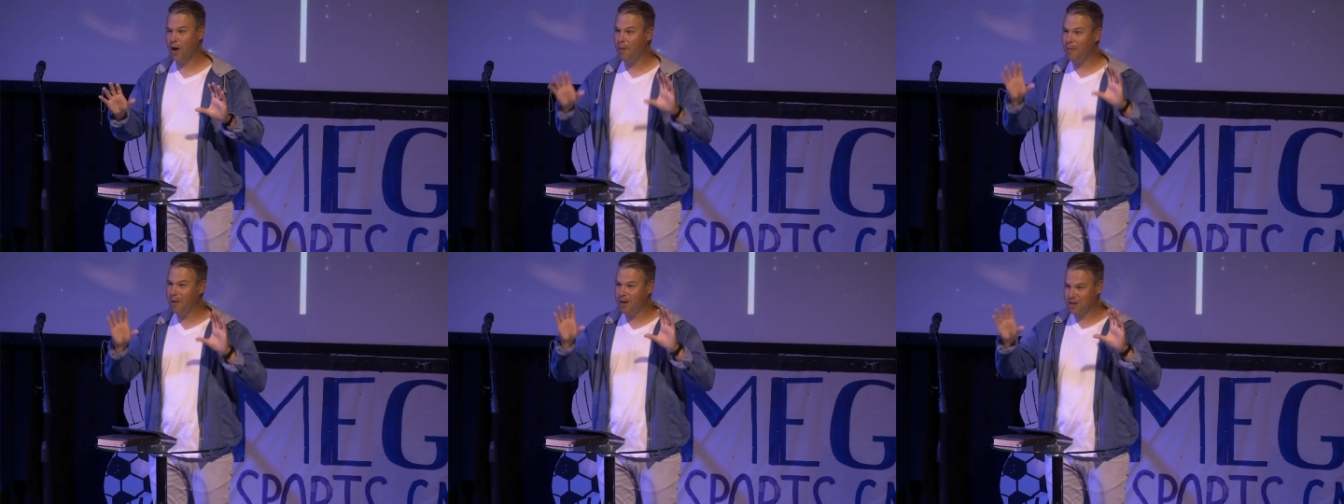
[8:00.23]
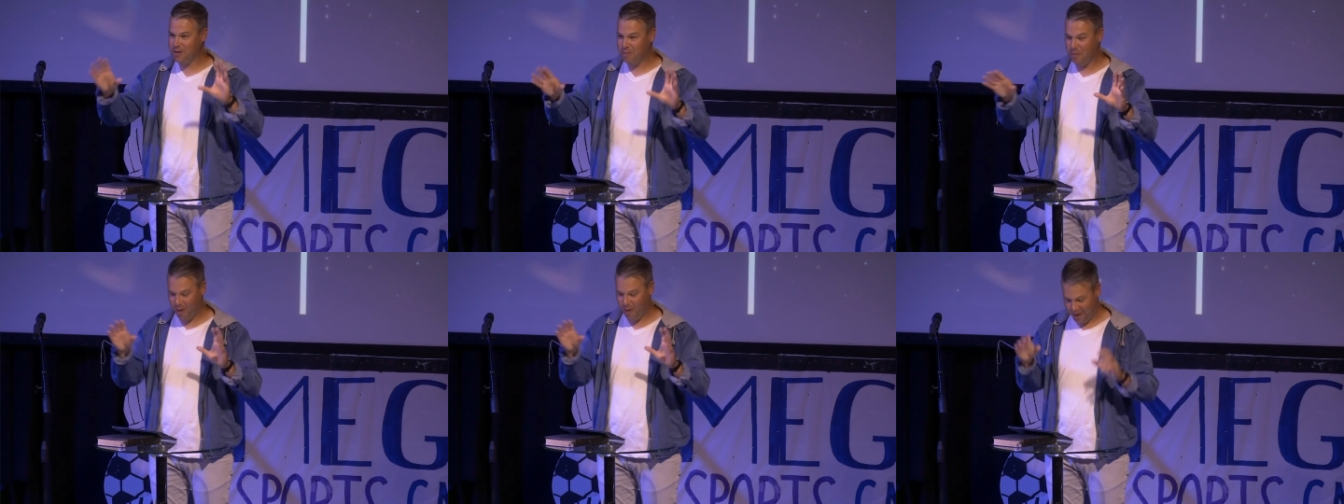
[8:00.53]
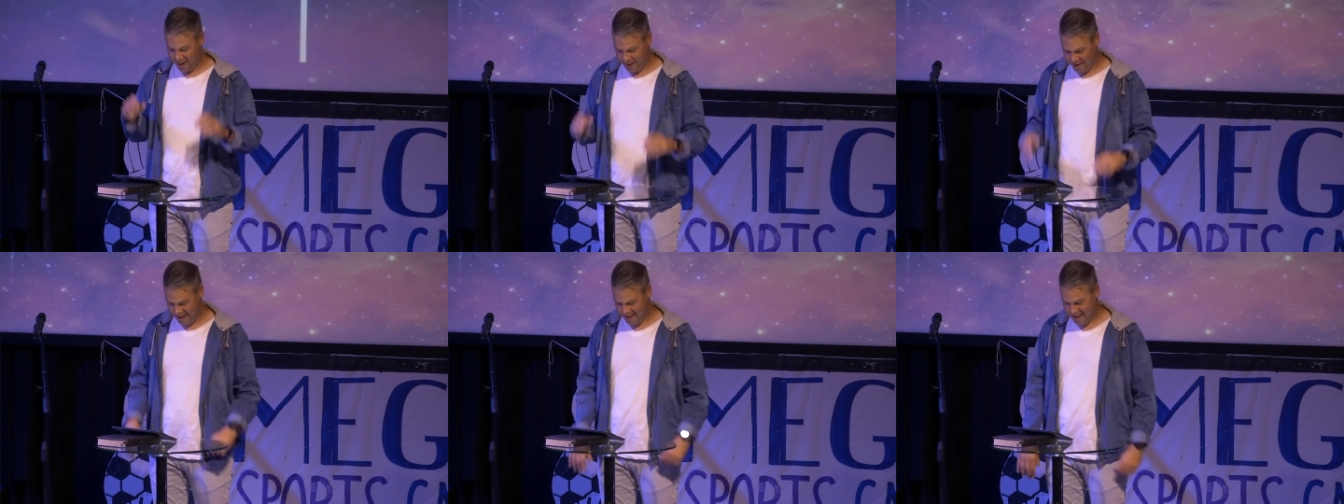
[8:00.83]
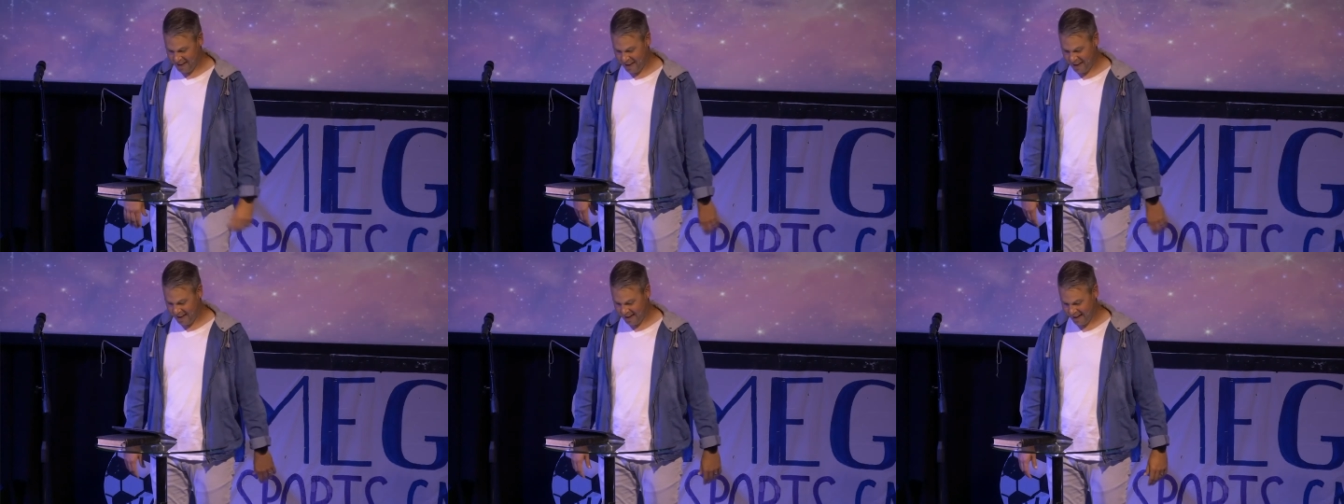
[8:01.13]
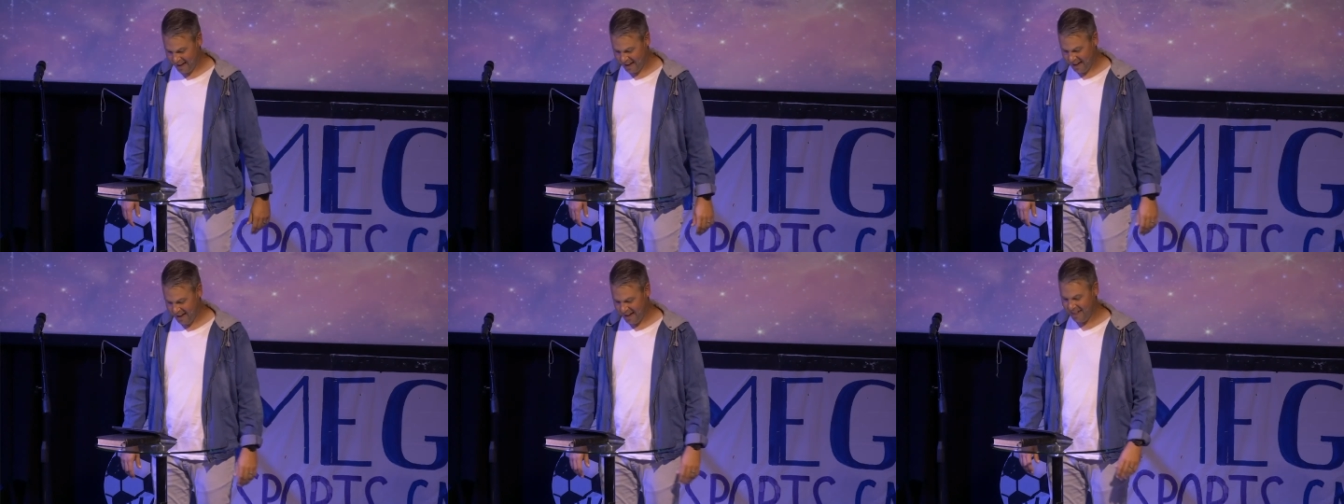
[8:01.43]
much more to
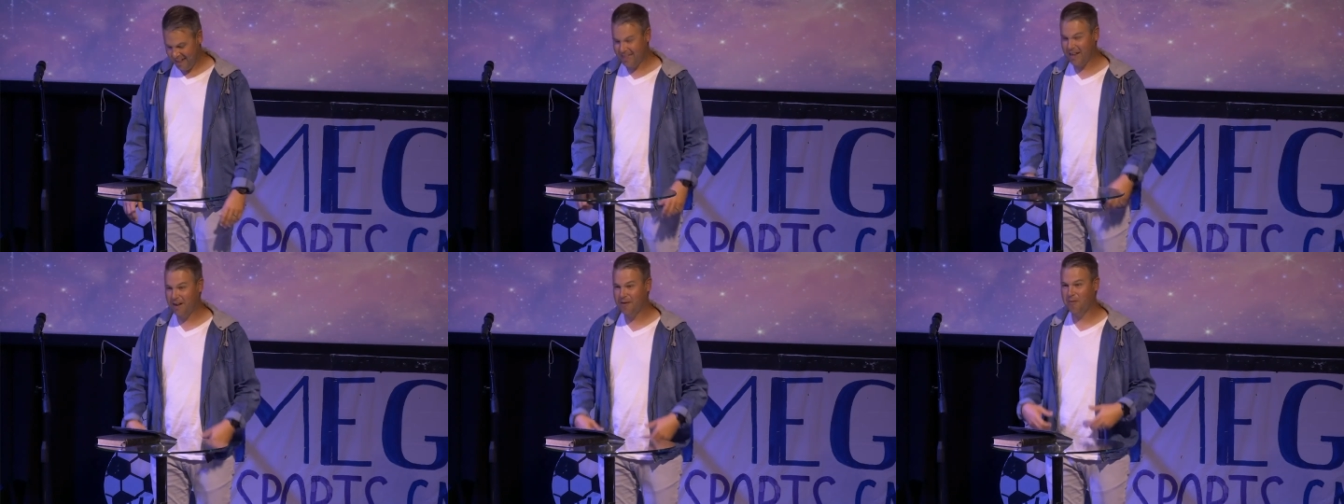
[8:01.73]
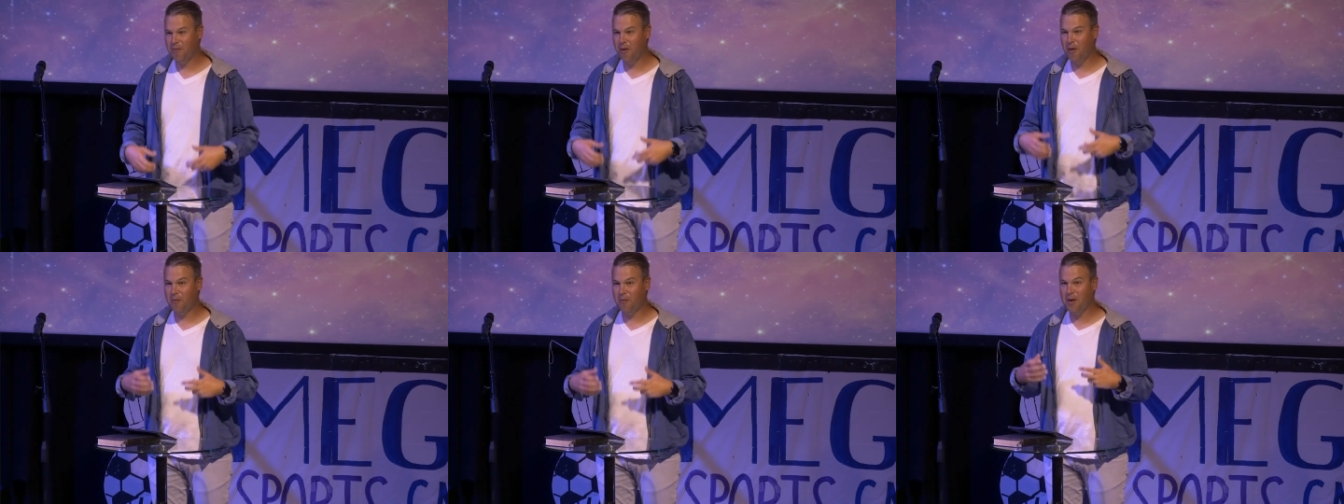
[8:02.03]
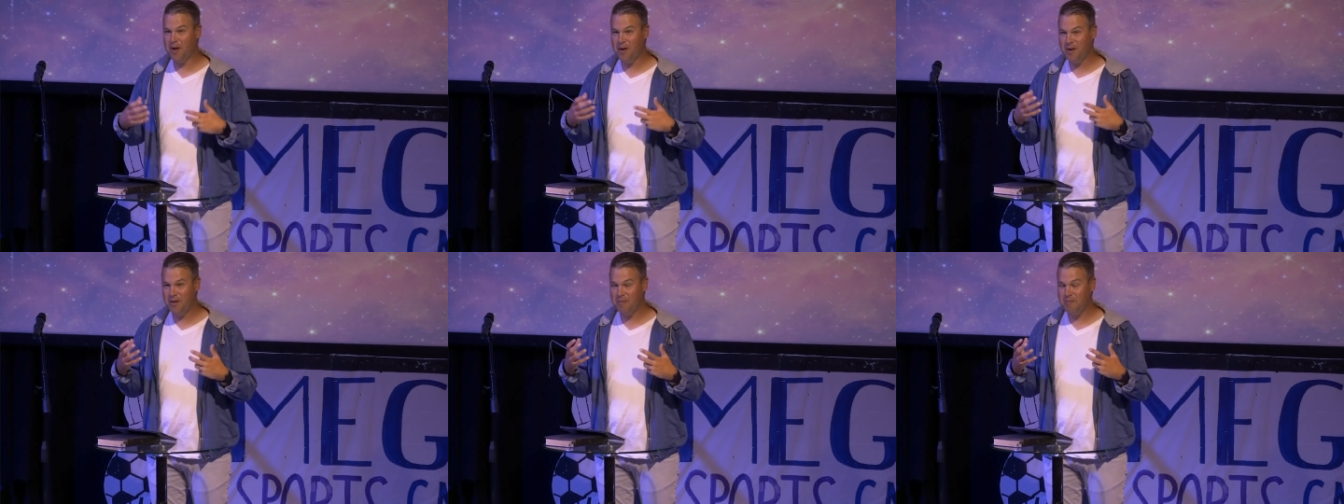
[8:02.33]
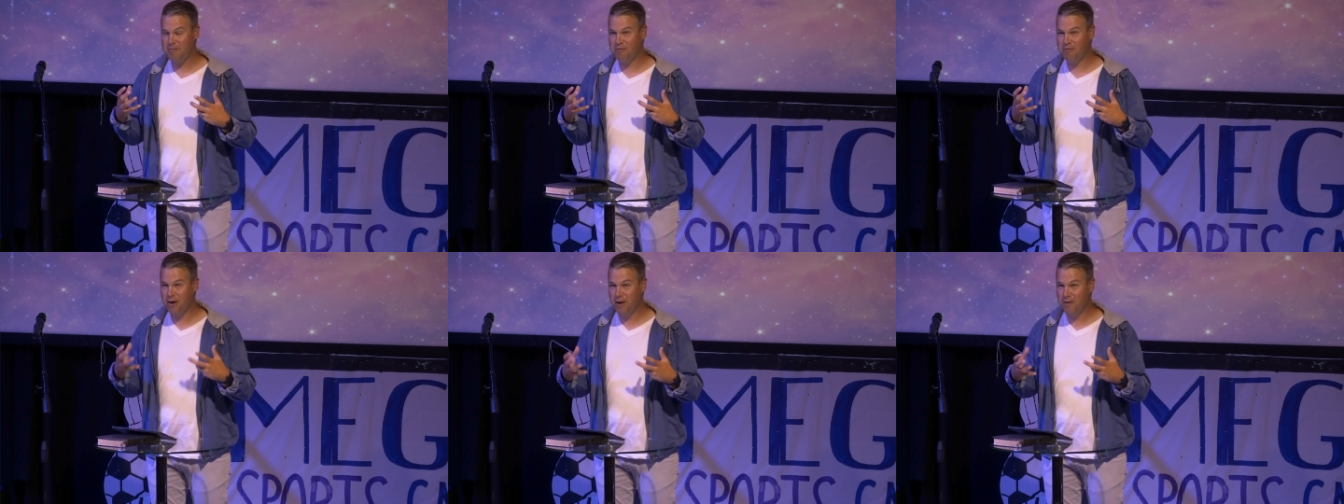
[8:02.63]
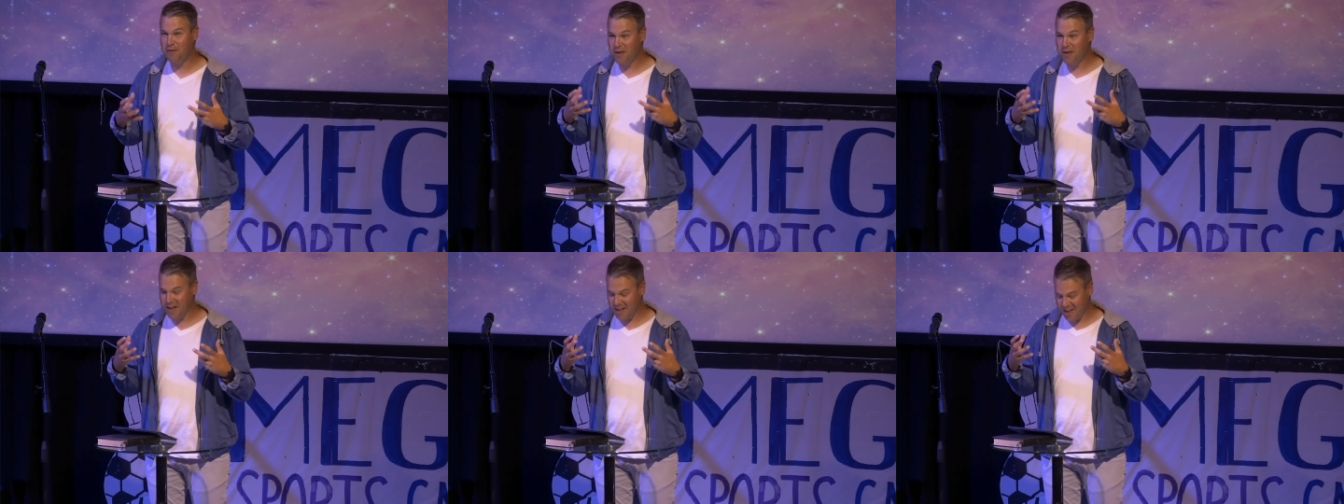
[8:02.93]
see than what we
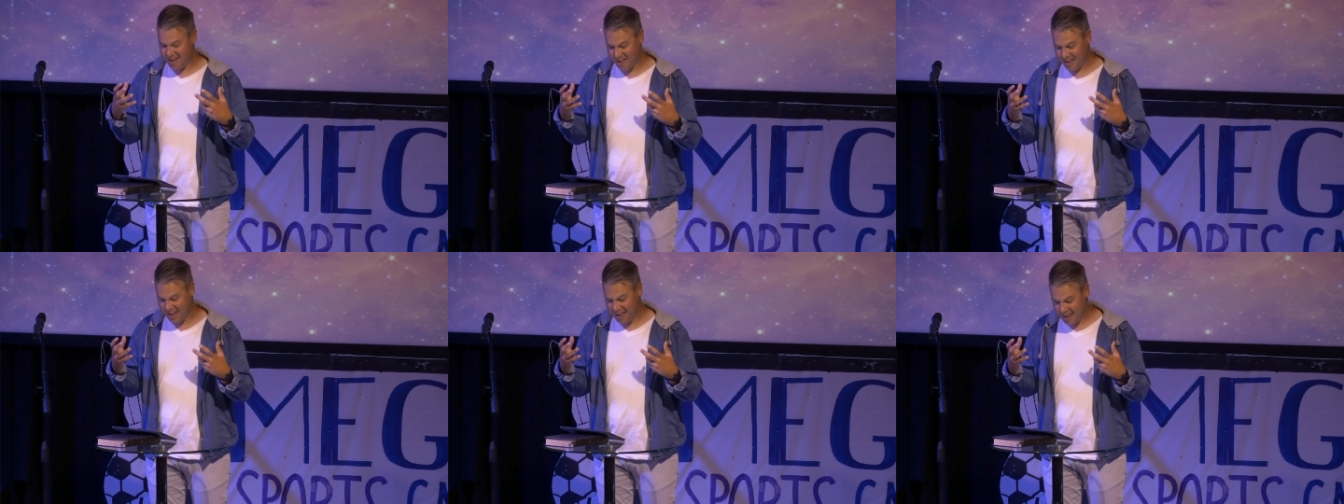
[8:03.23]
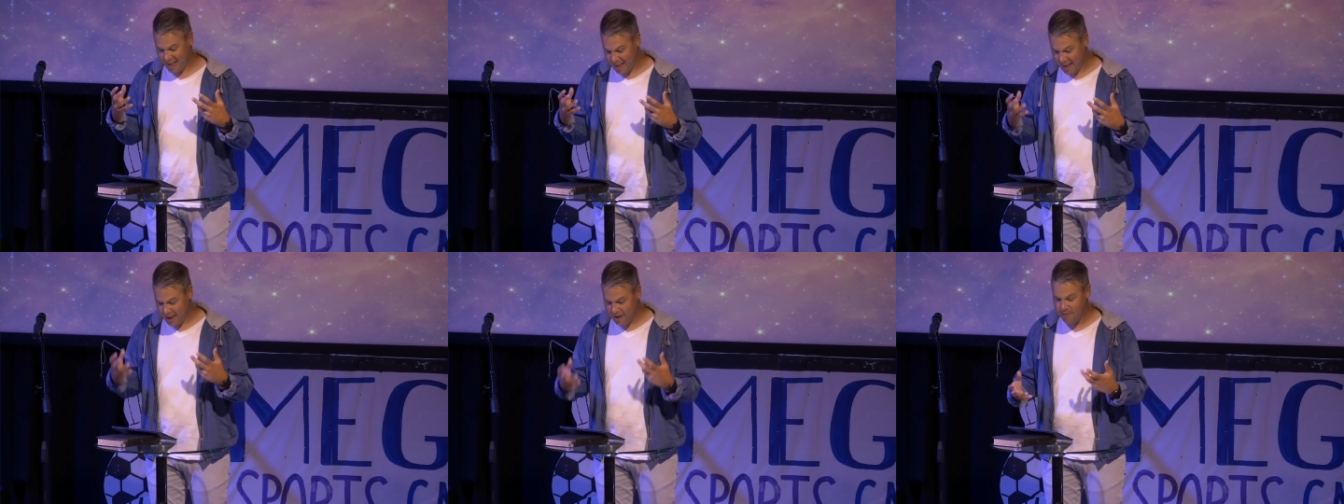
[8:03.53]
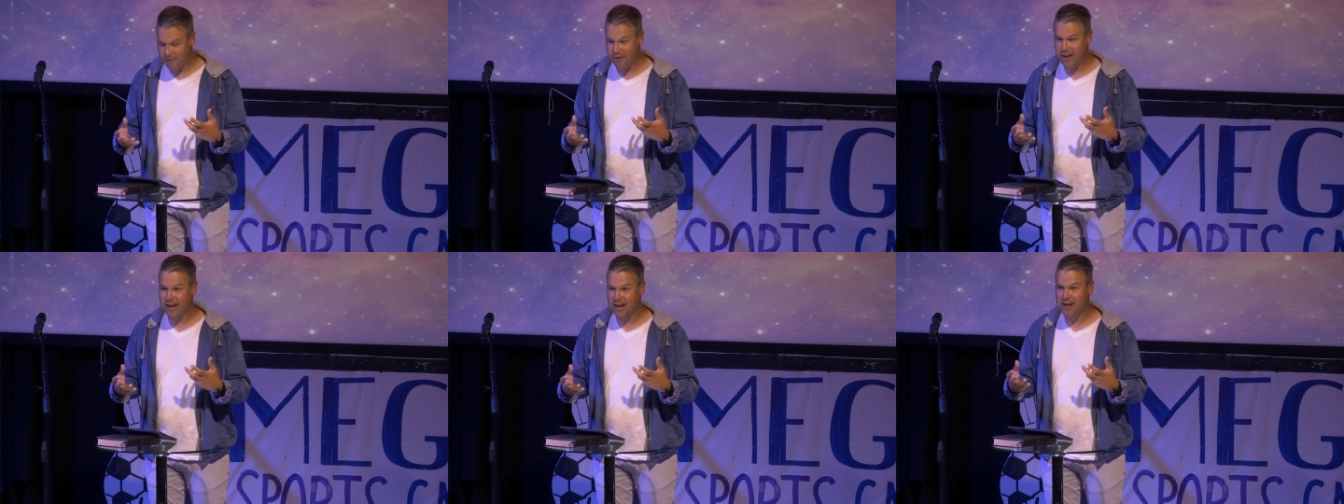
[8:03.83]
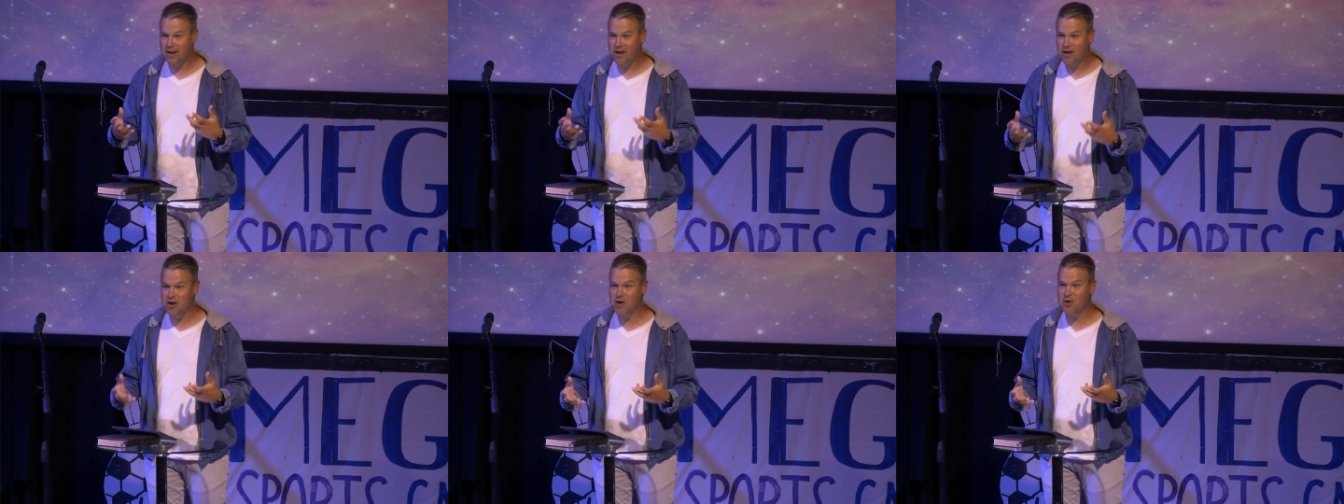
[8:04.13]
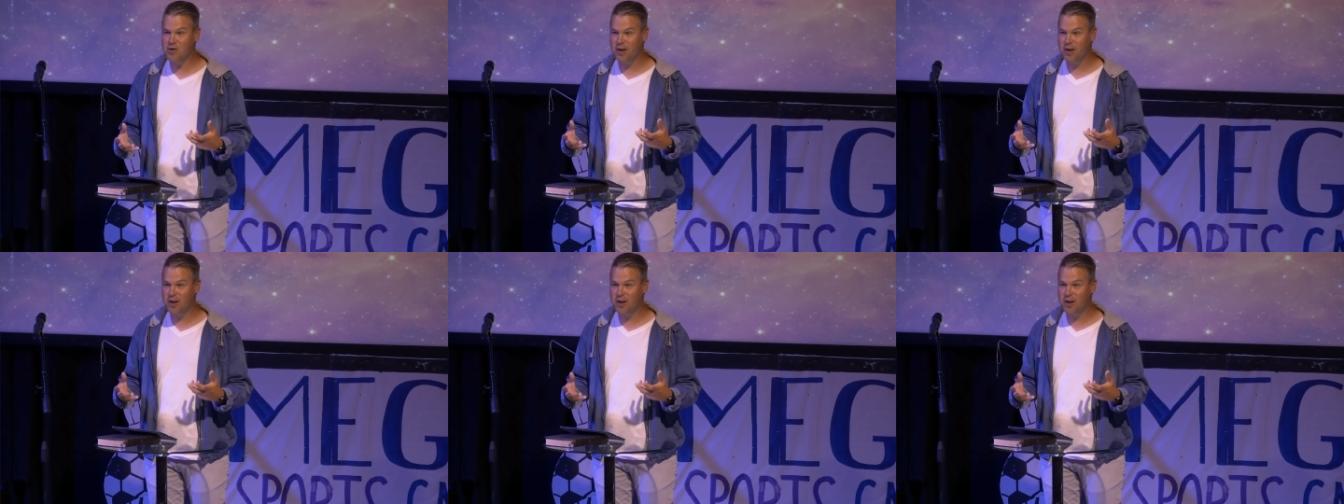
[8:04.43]
previously even knew